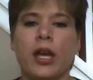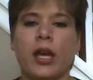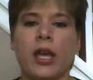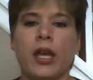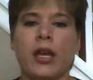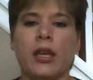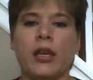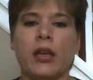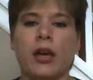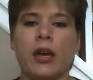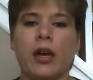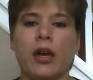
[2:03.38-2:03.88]

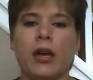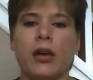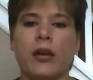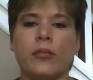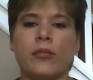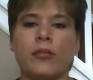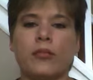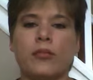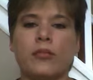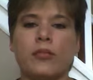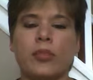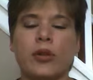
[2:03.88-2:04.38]
a
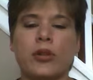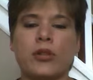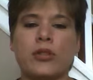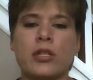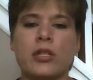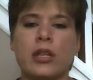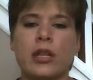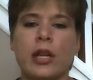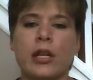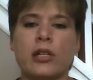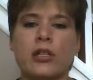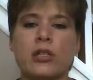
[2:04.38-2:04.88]

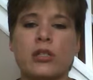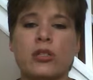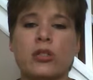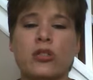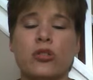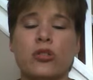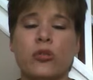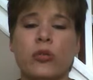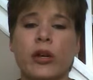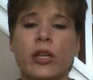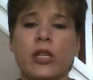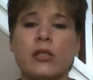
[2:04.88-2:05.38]
person that just
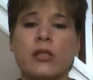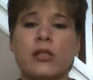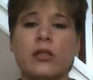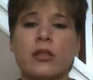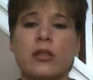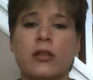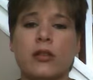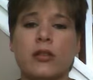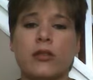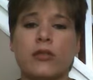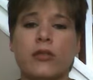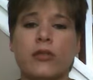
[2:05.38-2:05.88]

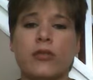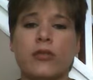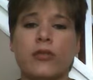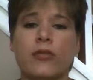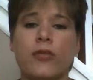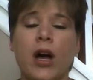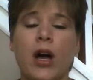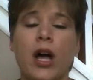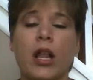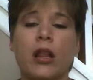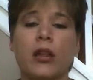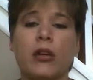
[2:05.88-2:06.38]
joins to
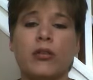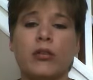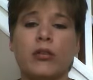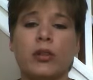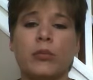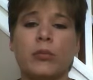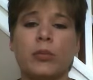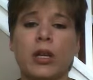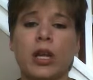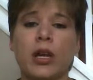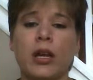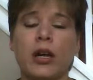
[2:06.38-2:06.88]
follow
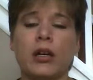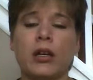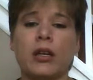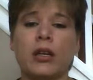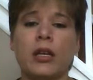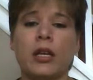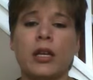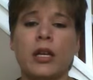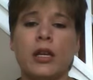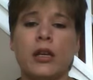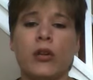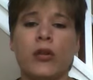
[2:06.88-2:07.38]
your blog
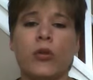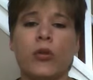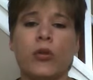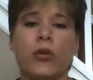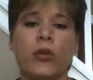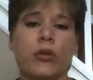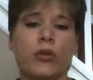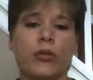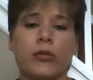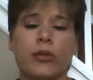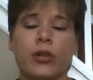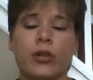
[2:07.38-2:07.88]

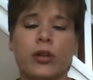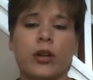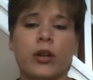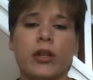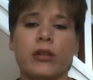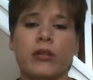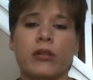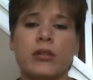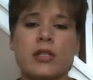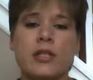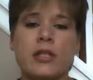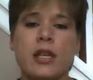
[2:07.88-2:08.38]
or your
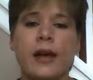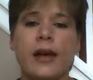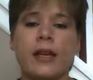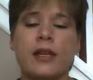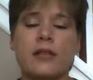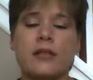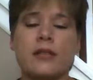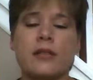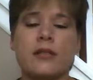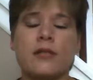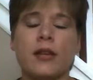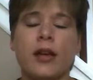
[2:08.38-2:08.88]
other
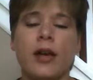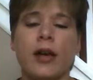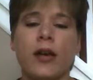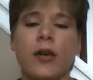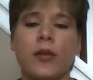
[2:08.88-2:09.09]
sites,